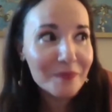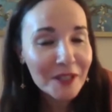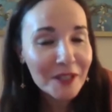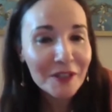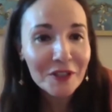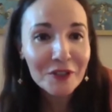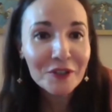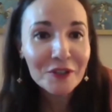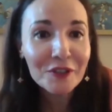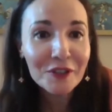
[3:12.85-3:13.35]
a
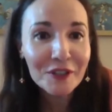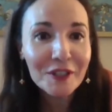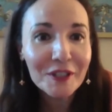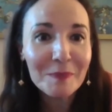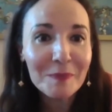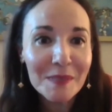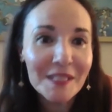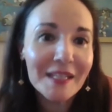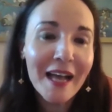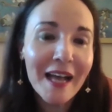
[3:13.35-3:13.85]
little
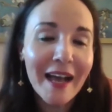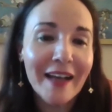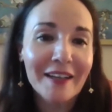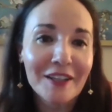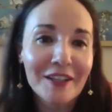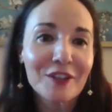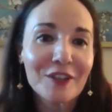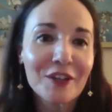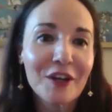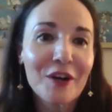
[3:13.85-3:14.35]

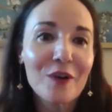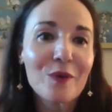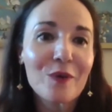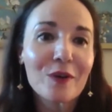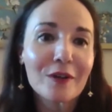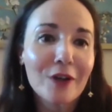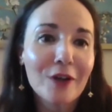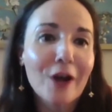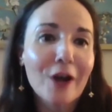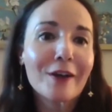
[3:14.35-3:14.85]
upset,
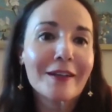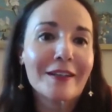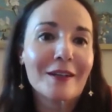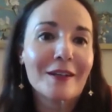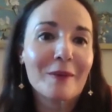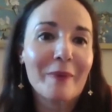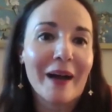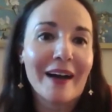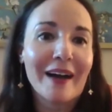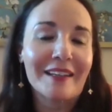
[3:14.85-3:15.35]
or guarded
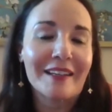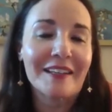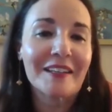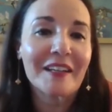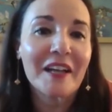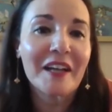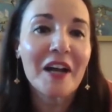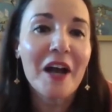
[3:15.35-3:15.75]
about it.